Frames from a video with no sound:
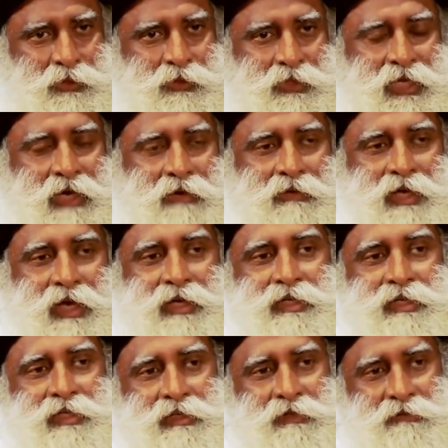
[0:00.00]
Today our
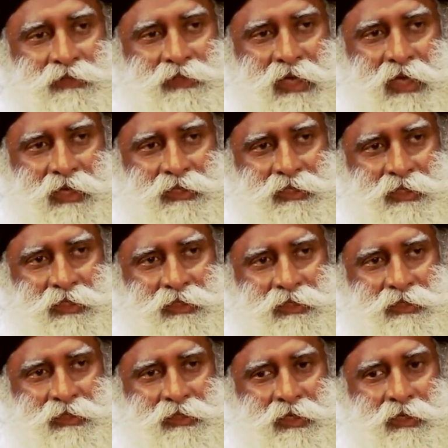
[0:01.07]
idea of science
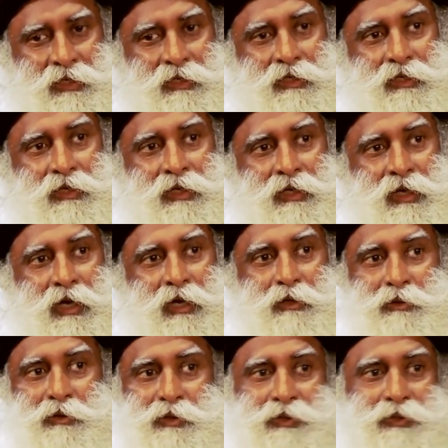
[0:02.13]
is learning
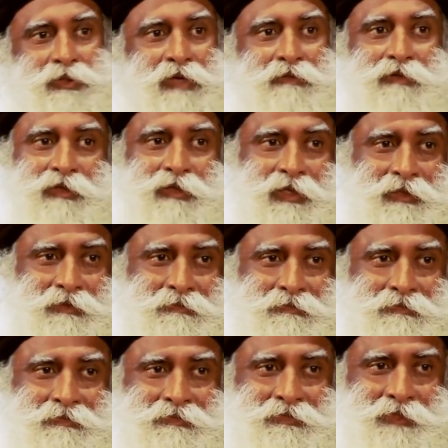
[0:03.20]
how to use everything.
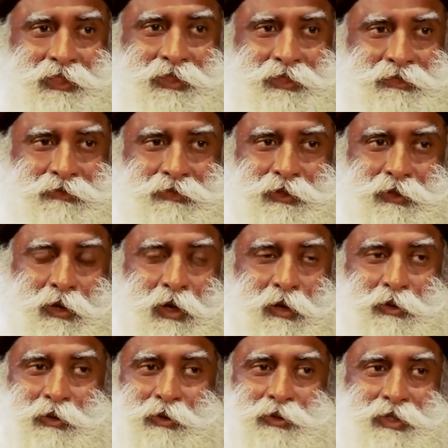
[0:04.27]
Yes, we know
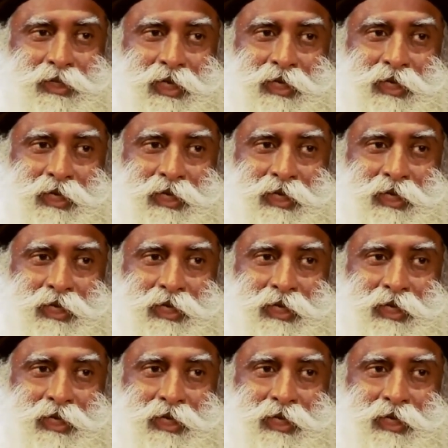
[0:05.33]
how to use